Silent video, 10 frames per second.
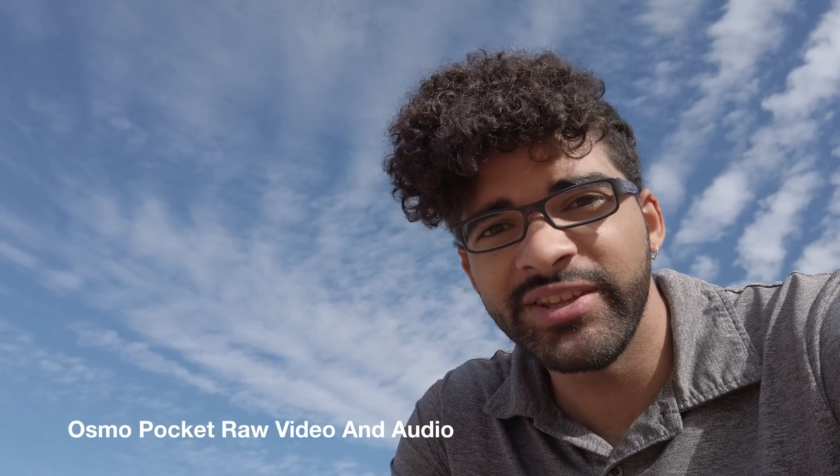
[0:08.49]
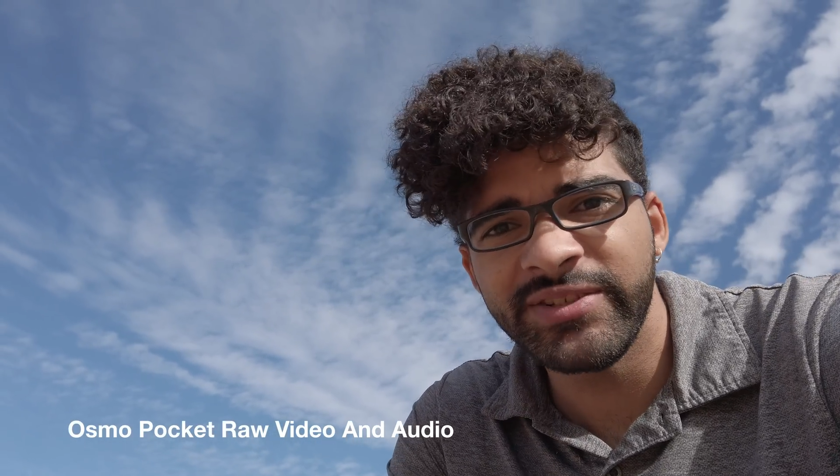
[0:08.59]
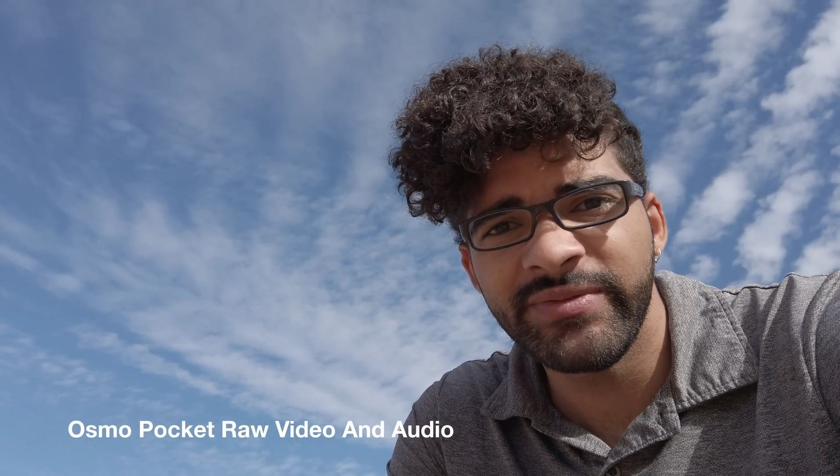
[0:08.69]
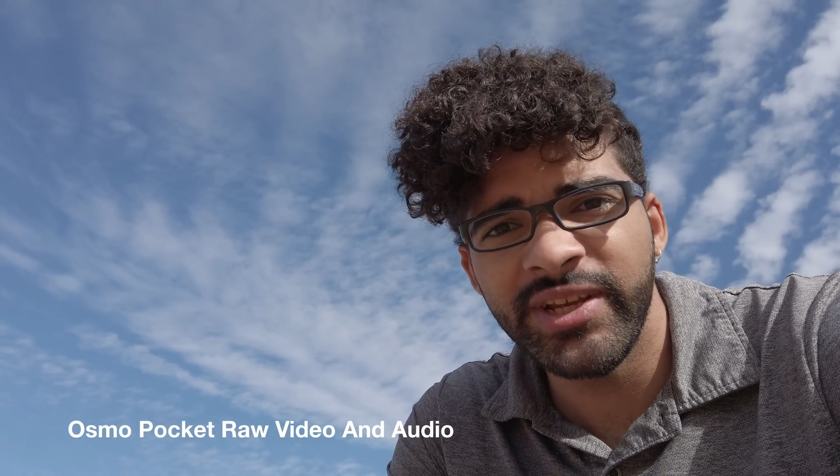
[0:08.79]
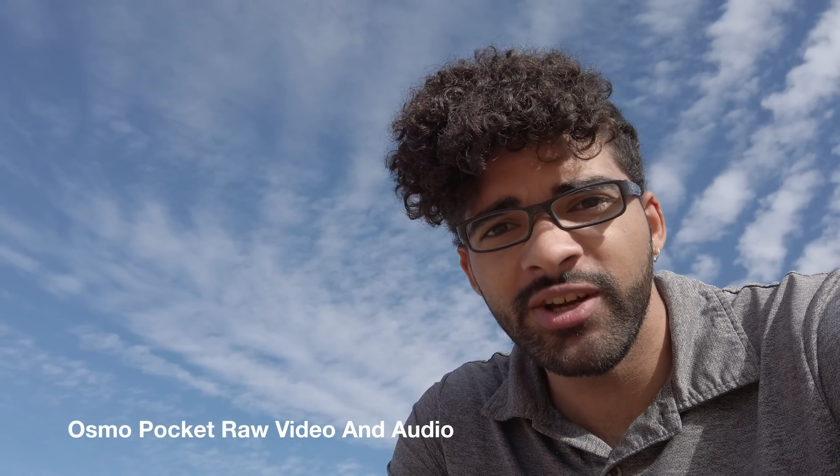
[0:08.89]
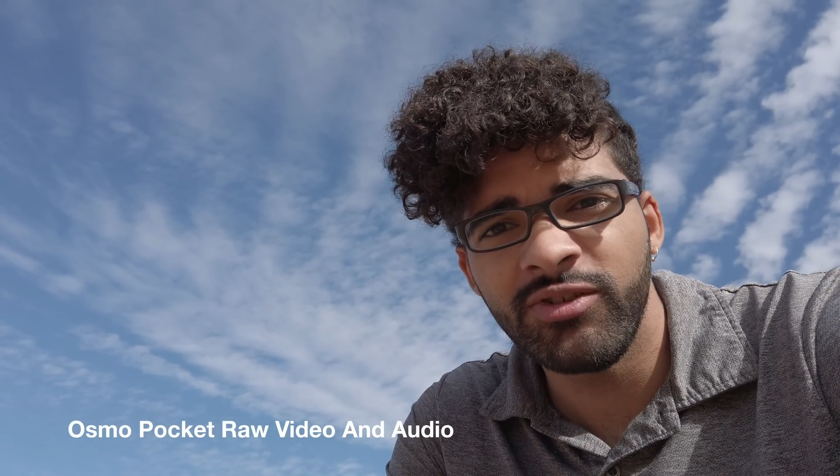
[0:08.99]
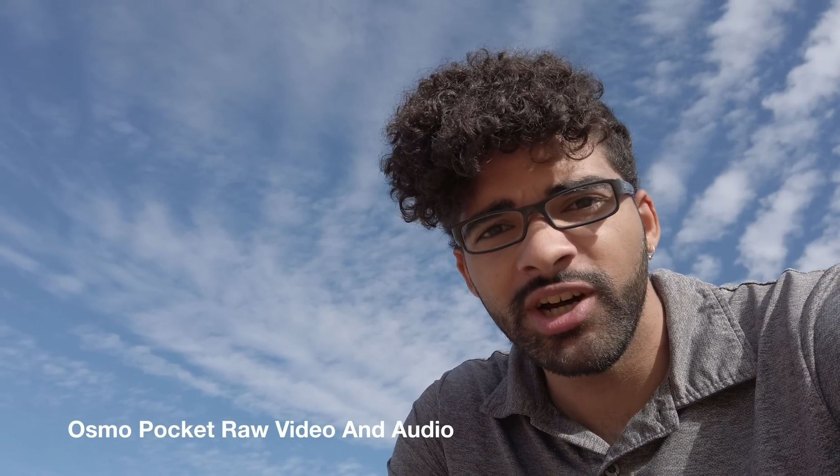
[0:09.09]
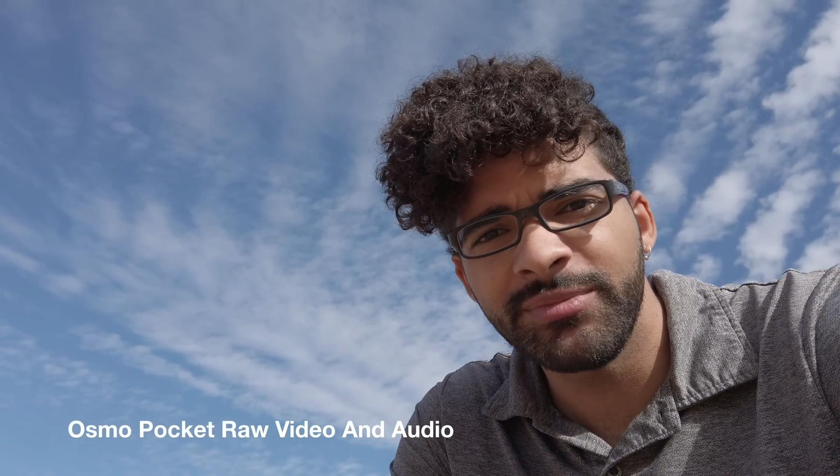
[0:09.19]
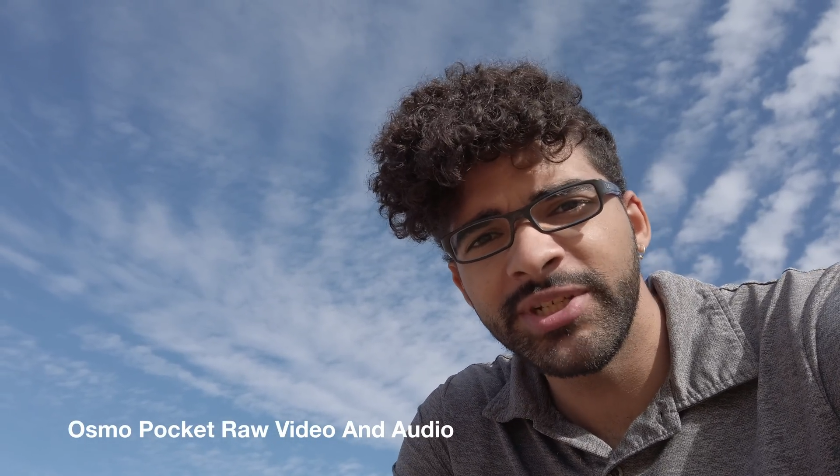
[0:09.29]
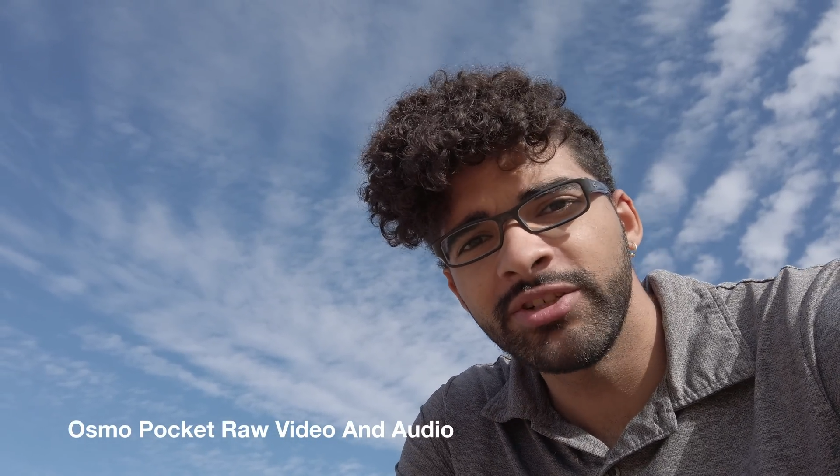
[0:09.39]
and in this
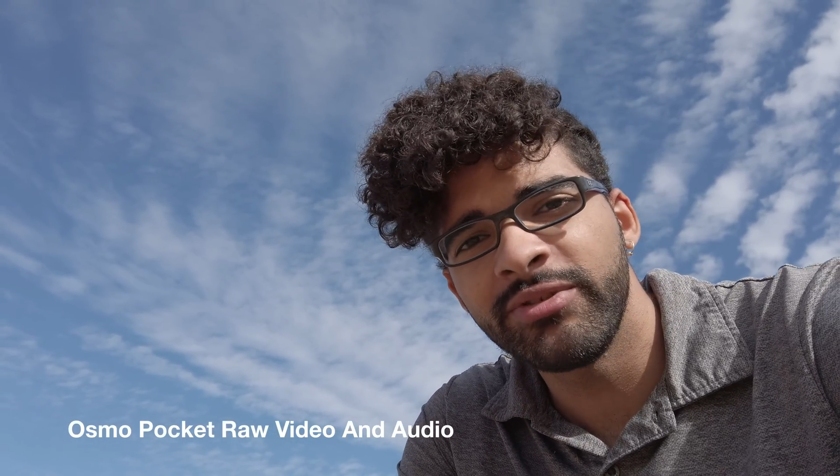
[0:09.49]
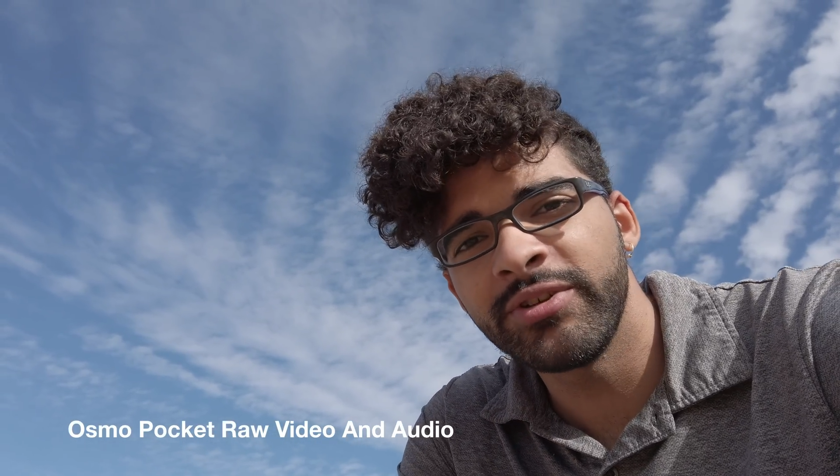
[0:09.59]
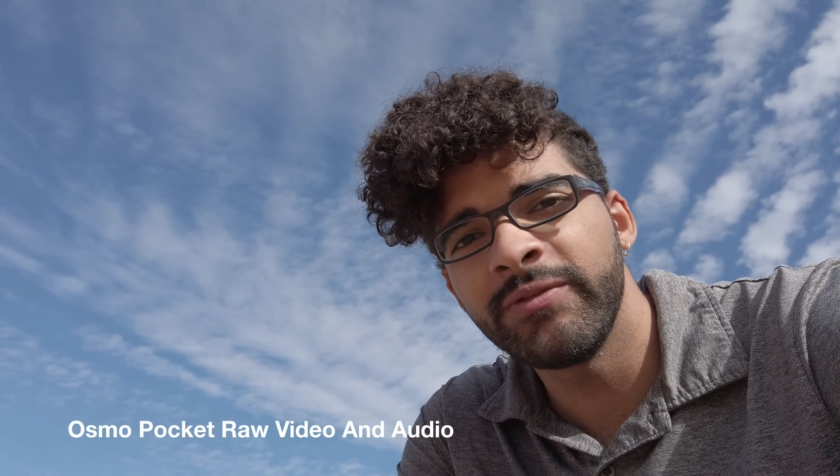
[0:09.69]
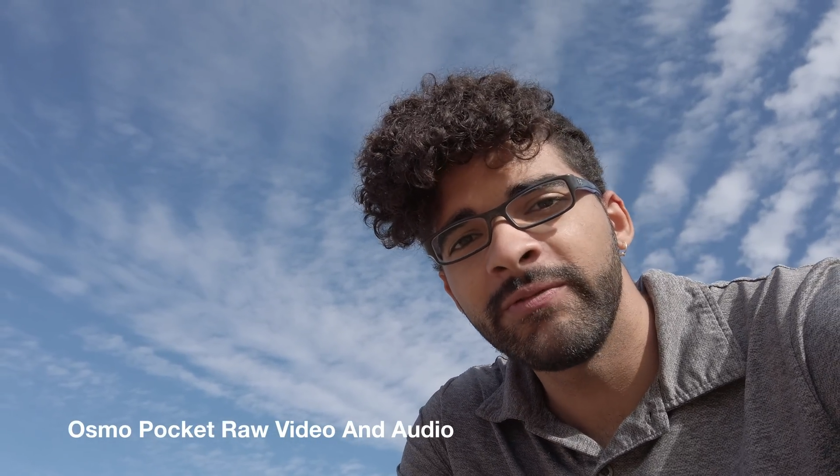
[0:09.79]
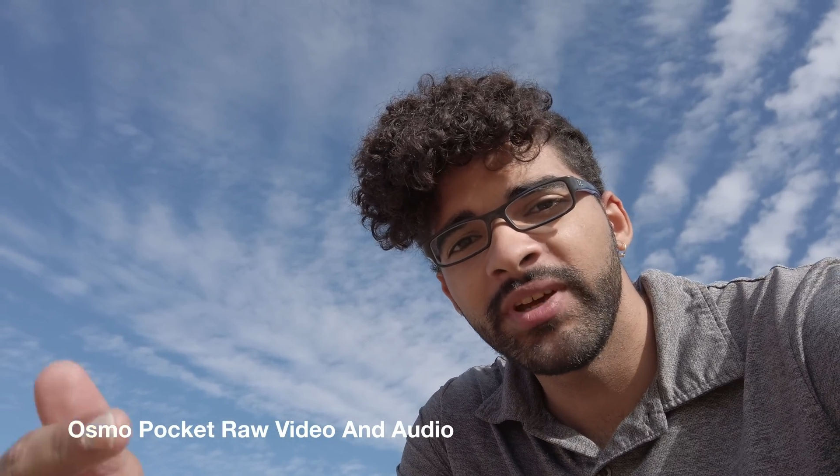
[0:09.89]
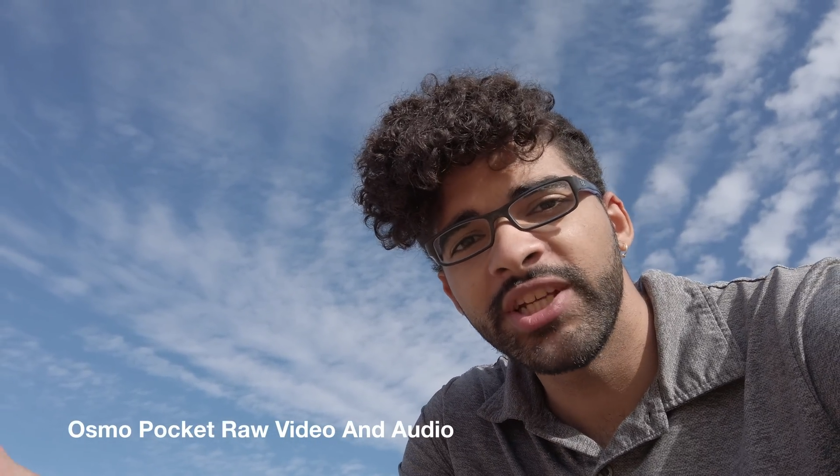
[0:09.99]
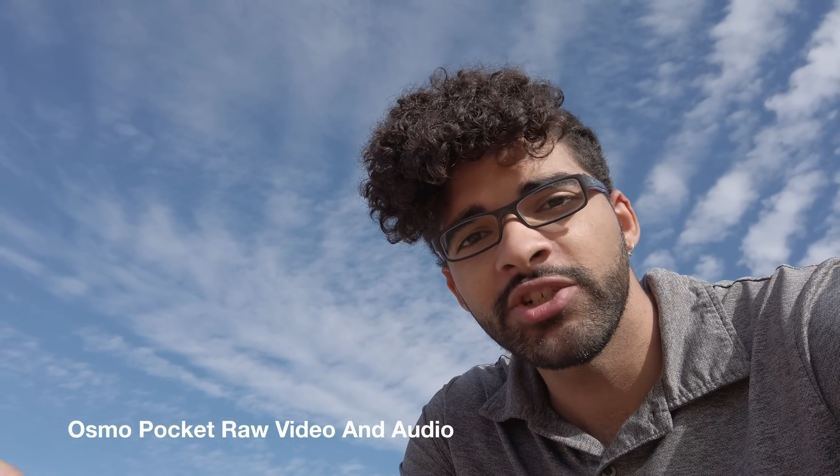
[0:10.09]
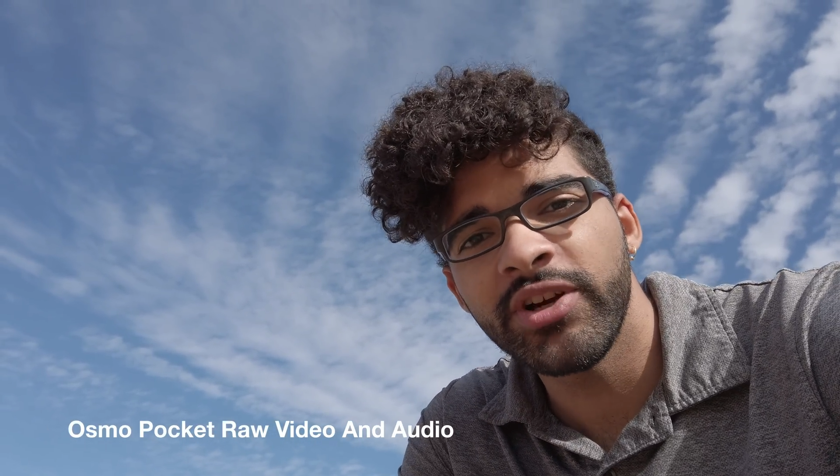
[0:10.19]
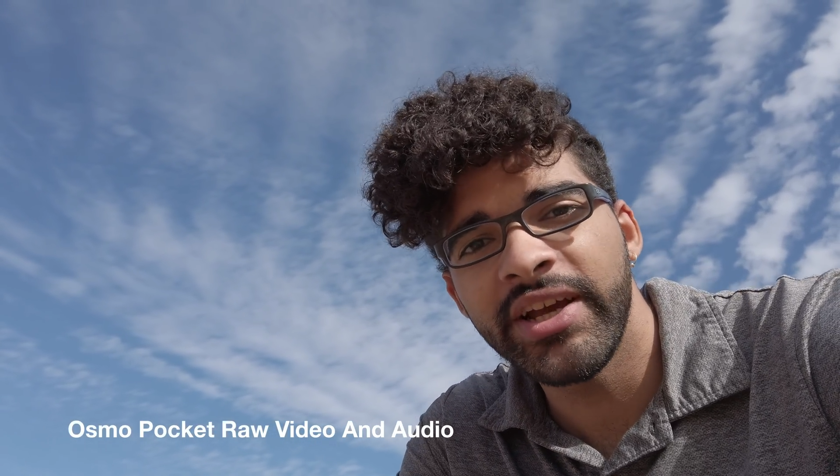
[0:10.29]
video I'm going to be showing you face